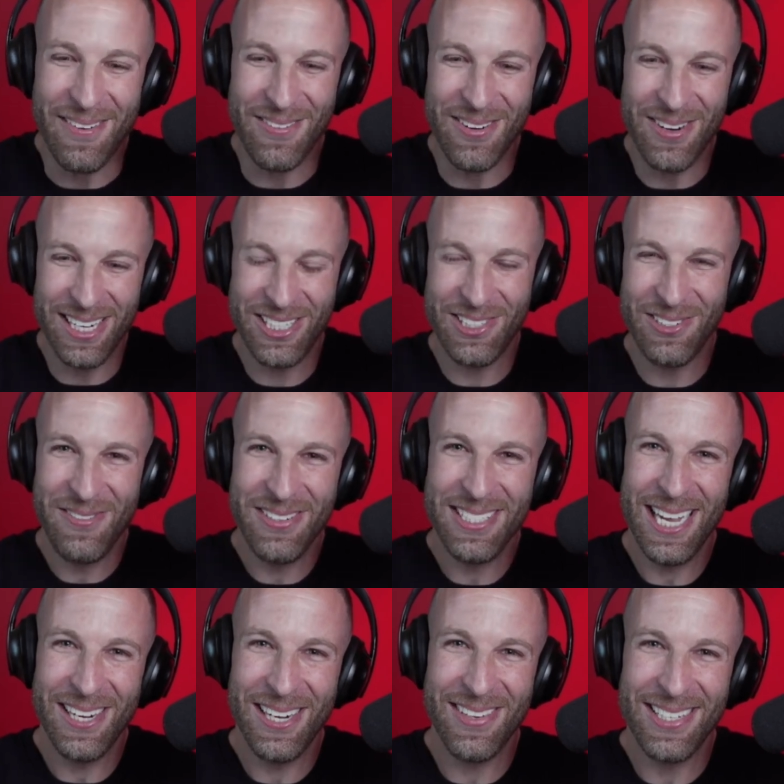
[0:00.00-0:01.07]
For a street
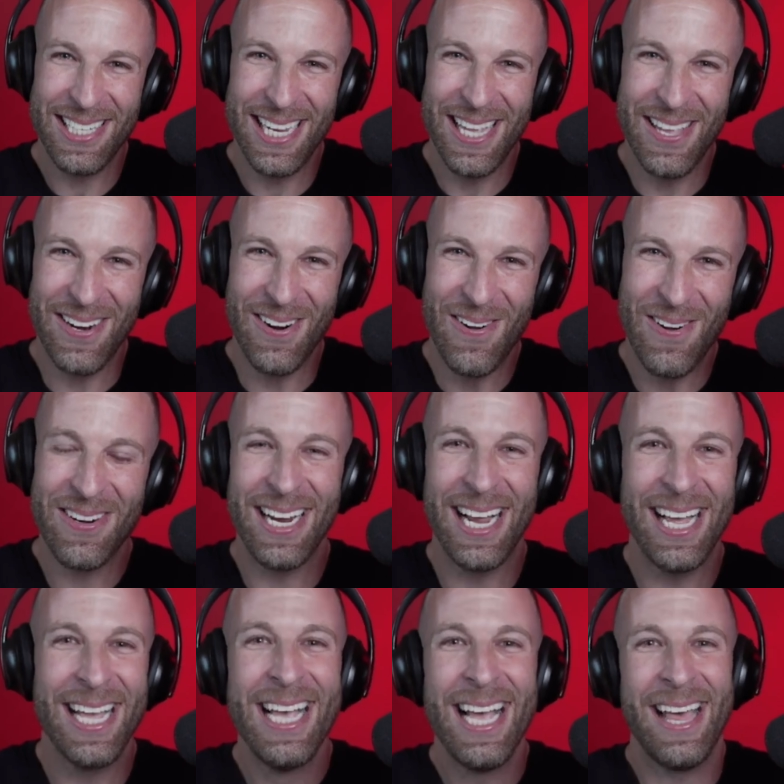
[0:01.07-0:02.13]
photographer saying they're over it,
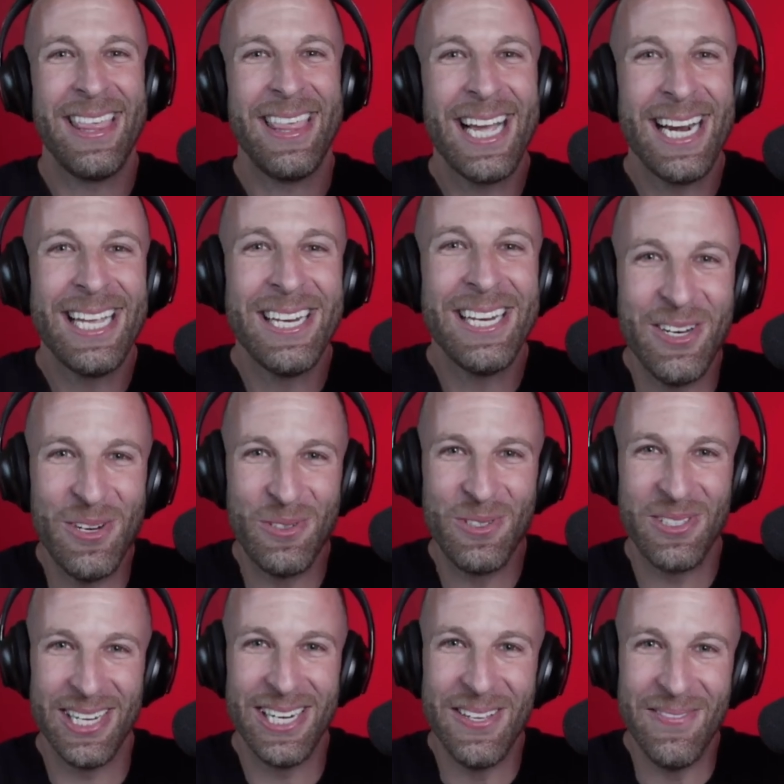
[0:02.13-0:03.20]
I, I think I need a new
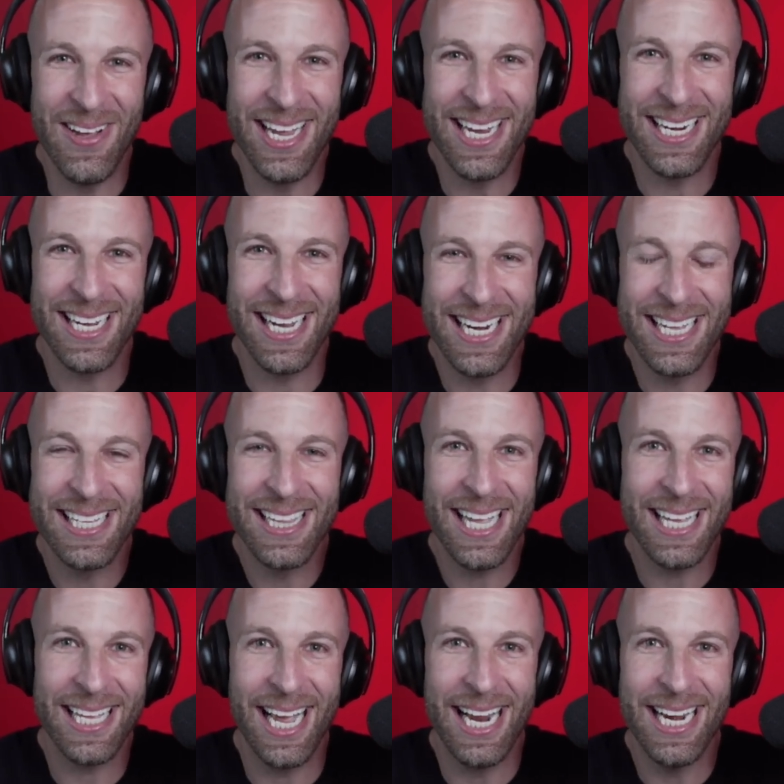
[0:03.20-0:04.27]
city, man. Really? I need,
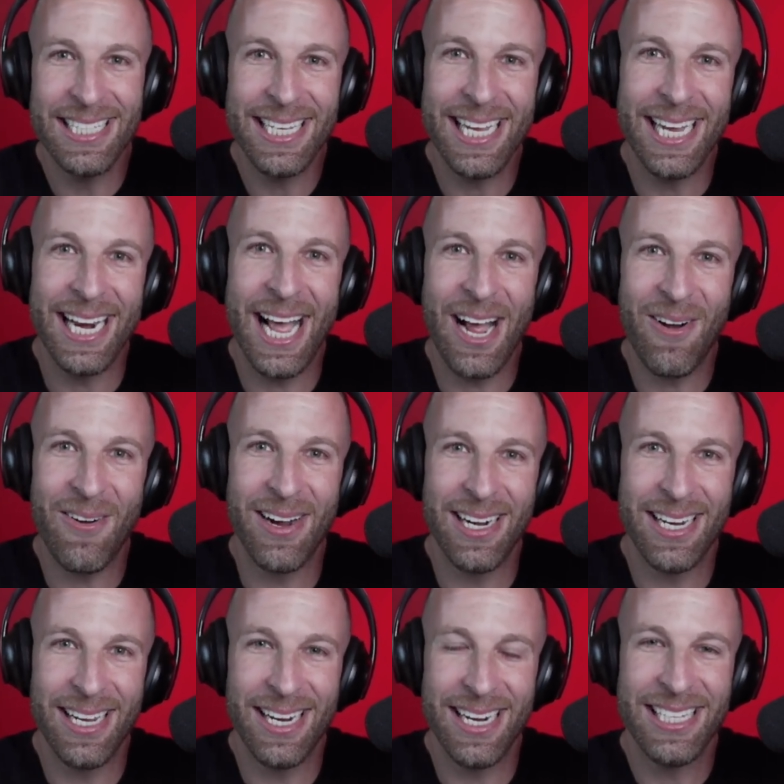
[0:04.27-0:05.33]
like I need to get out. I
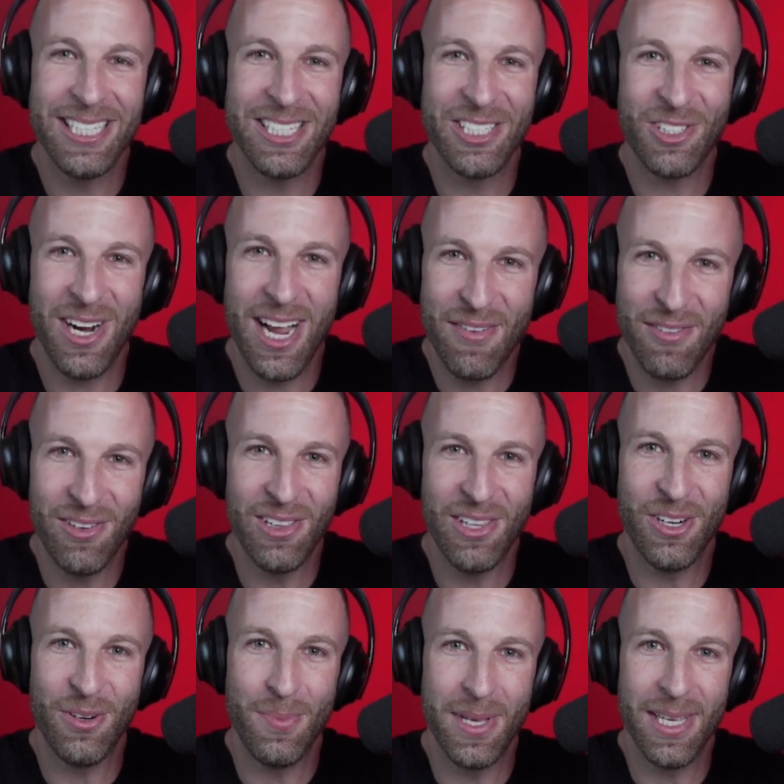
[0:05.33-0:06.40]
need, I need to travel a
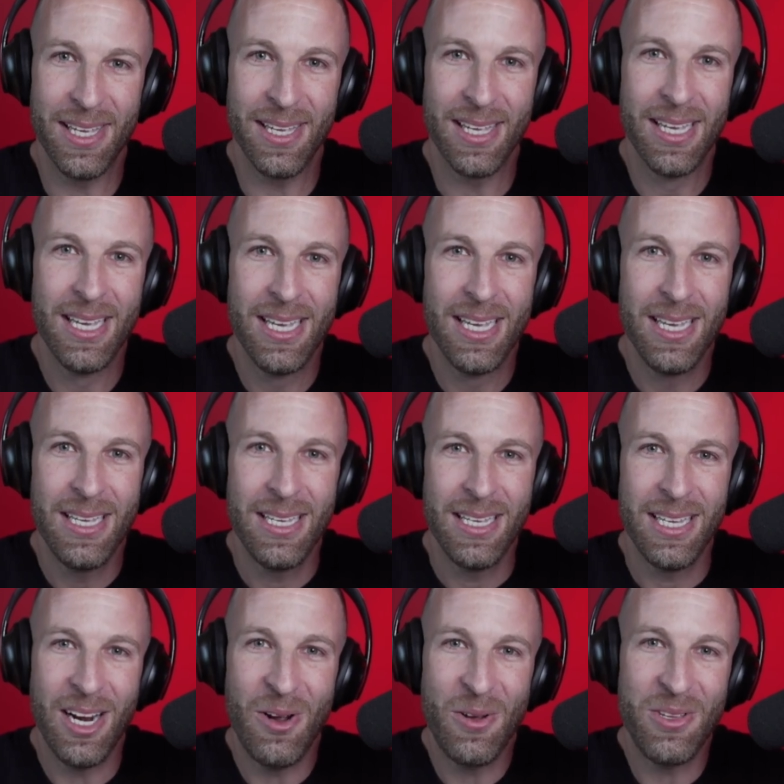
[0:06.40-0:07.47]
little bit.
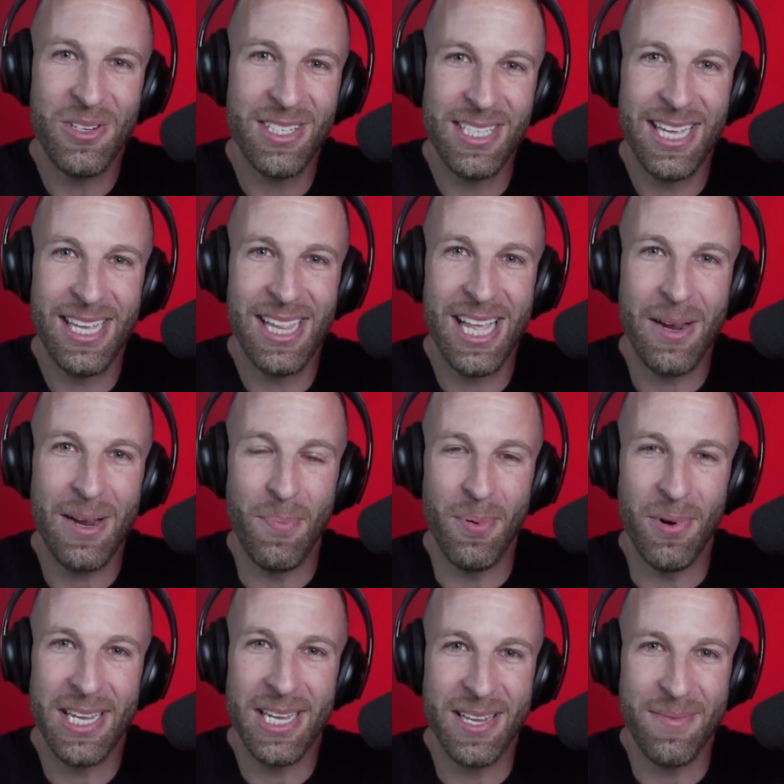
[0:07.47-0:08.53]
You know, you just hit like a
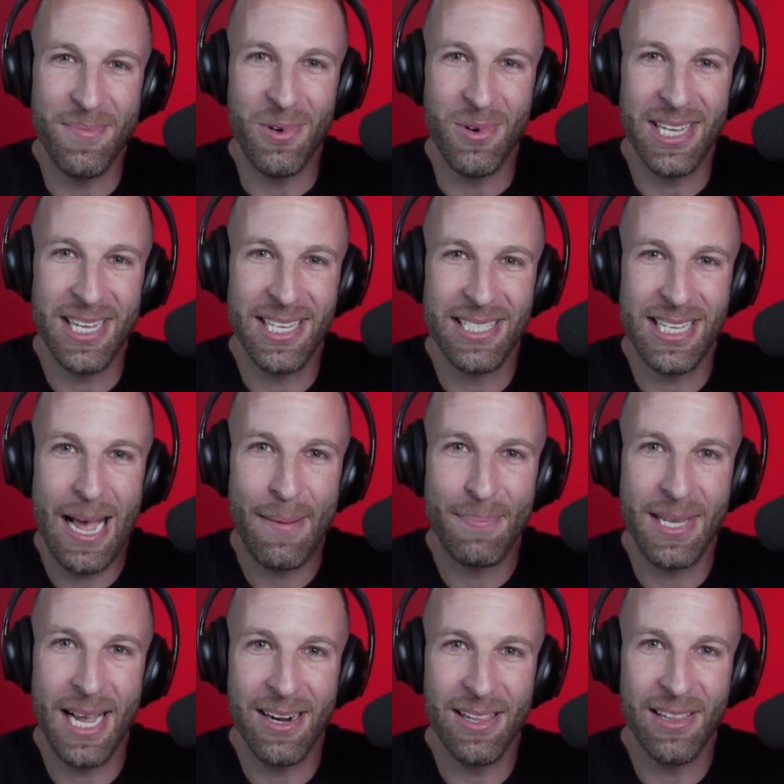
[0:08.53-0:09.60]
breaking point. You get tapped
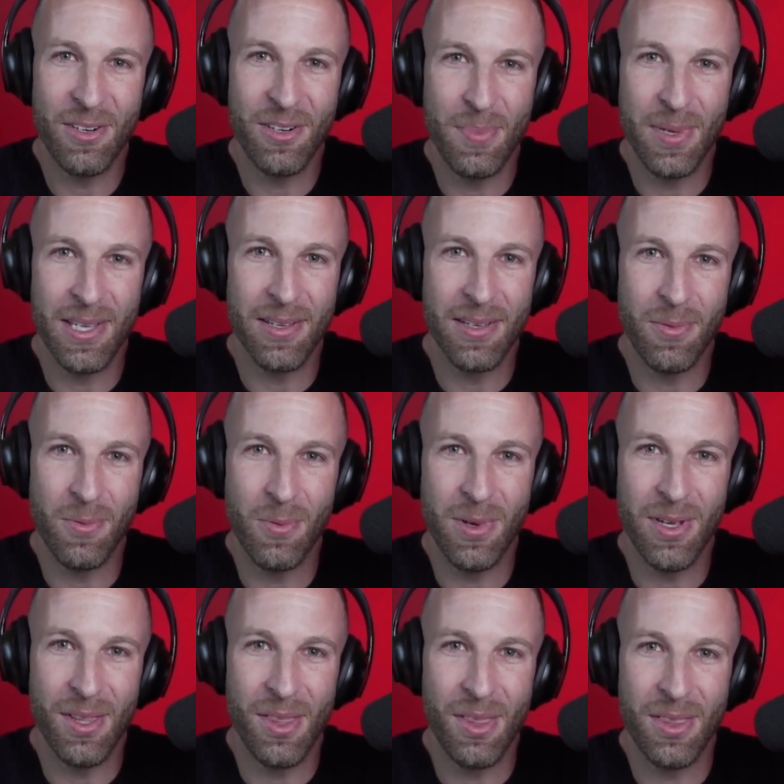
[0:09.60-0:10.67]
out a little bit
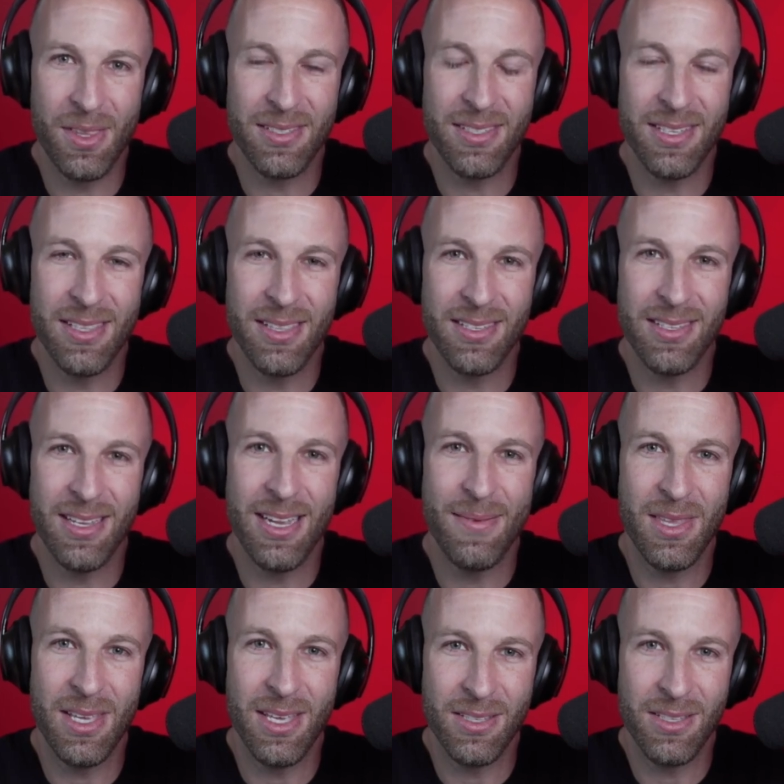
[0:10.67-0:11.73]
with seeing the same
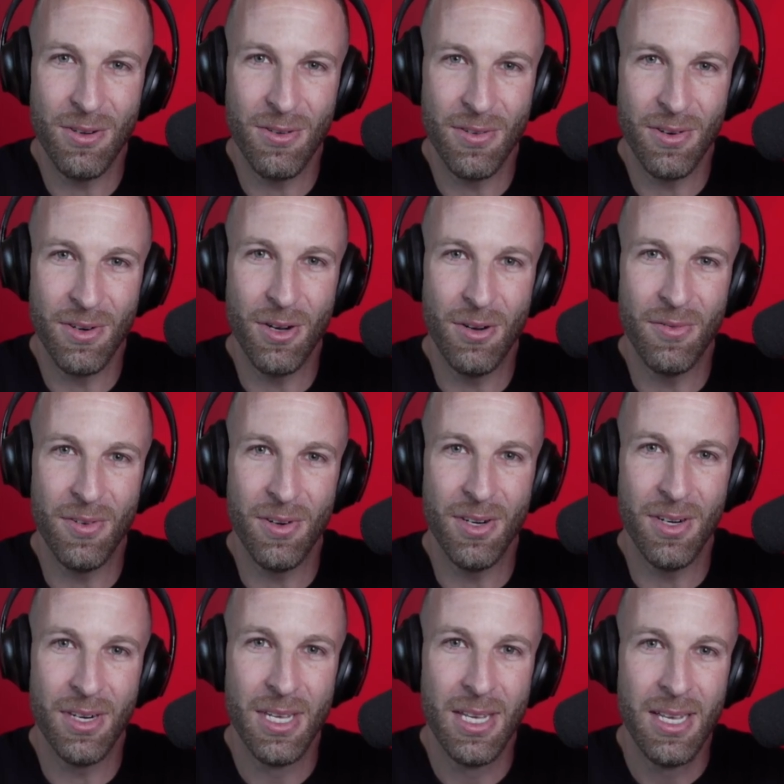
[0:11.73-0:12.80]
things over and over.
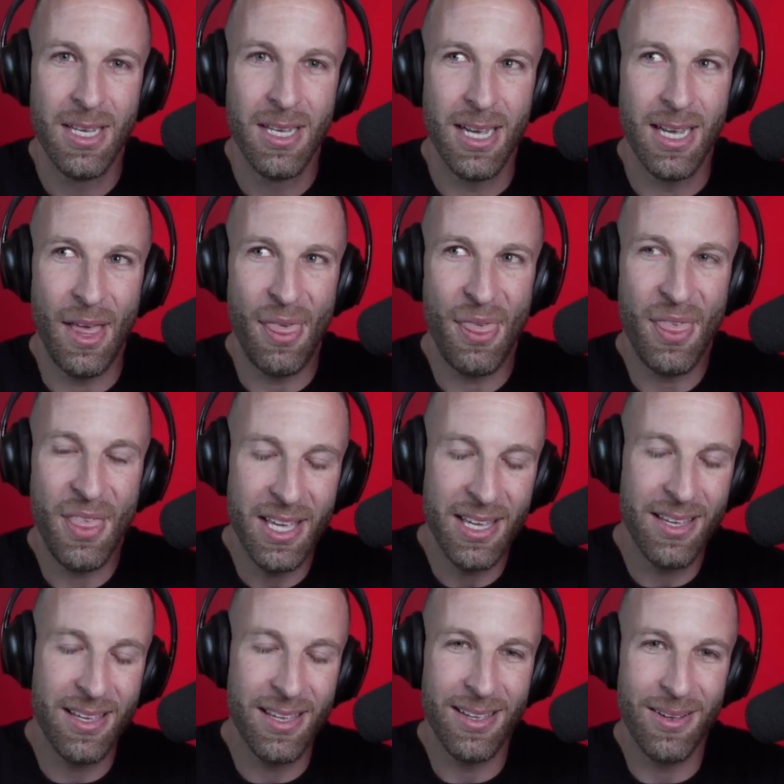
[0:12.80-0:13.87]
Yeah. I
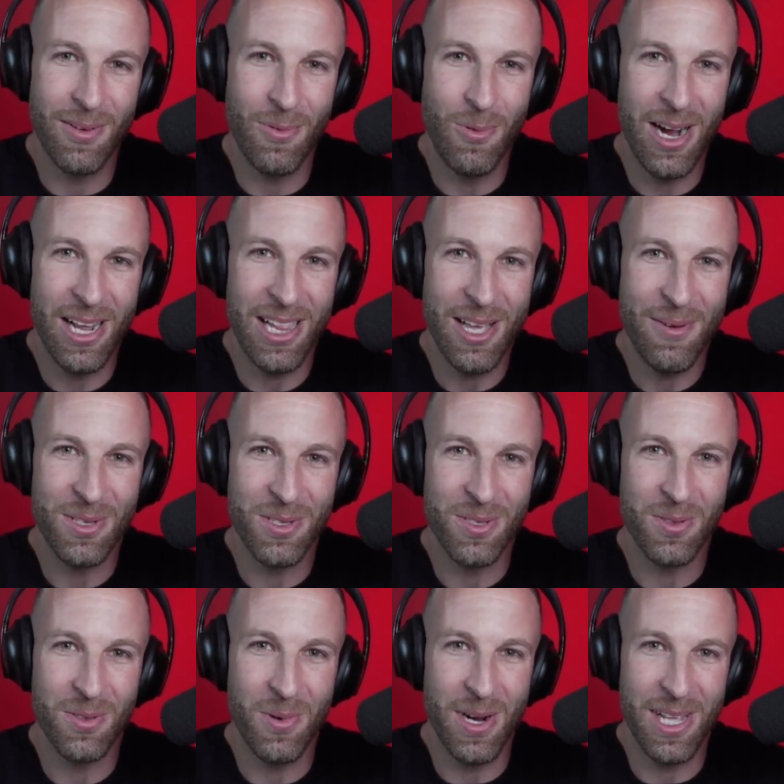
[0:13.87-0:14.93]
think while I
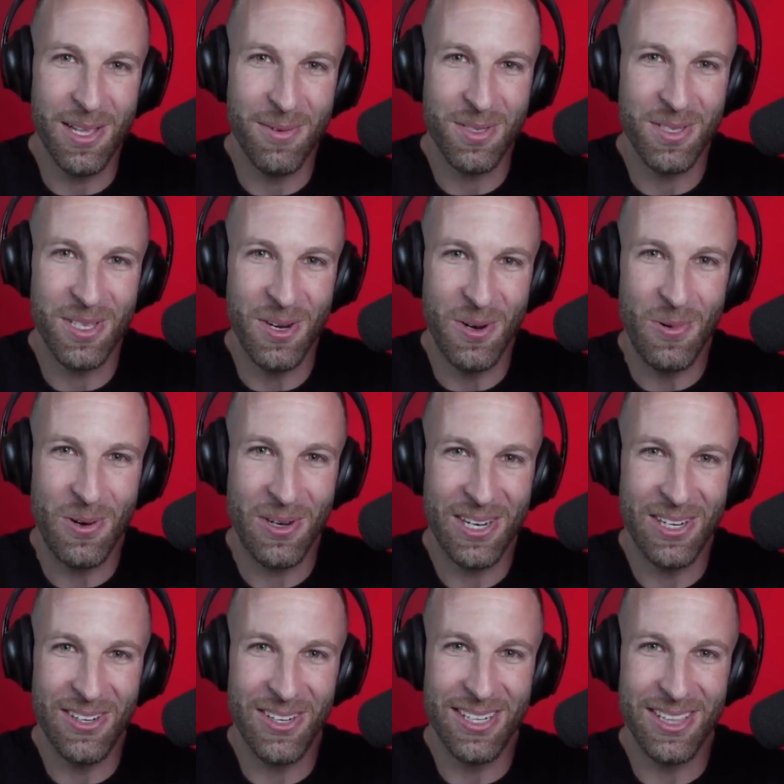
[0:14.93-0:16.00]
was while I was you know working
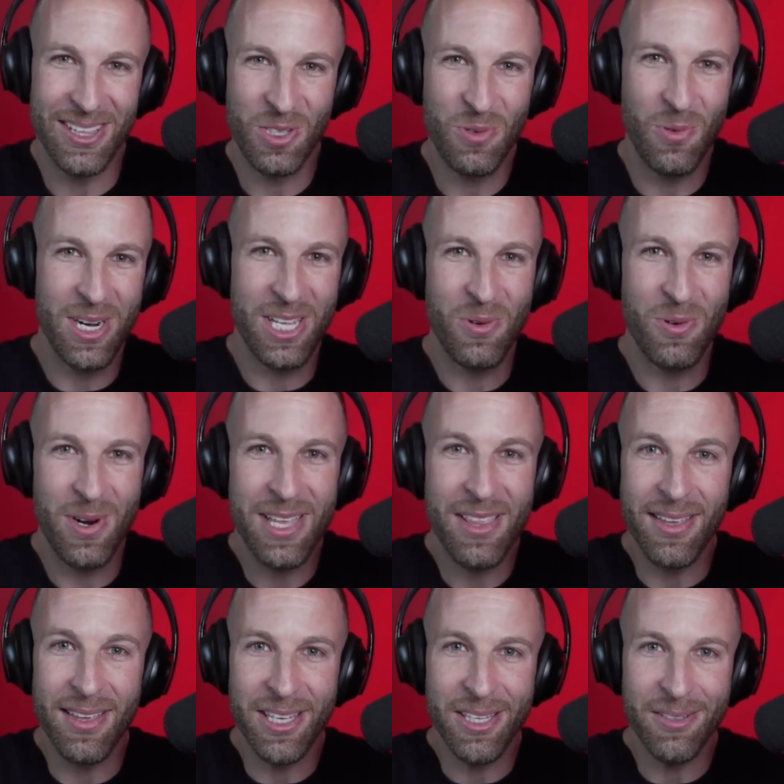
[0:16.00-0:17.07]
on the twenty twenty
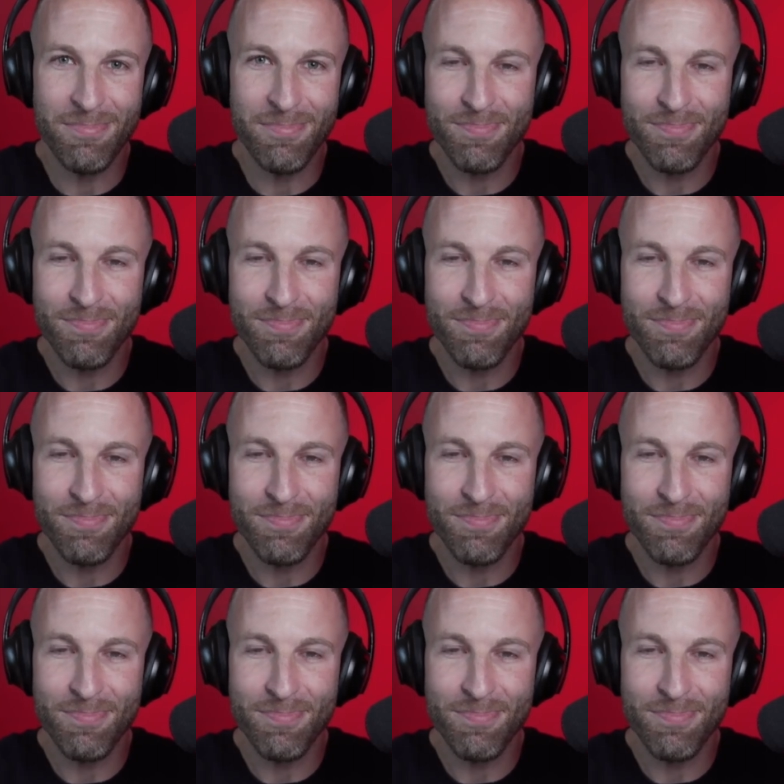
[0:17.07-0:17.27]
thing.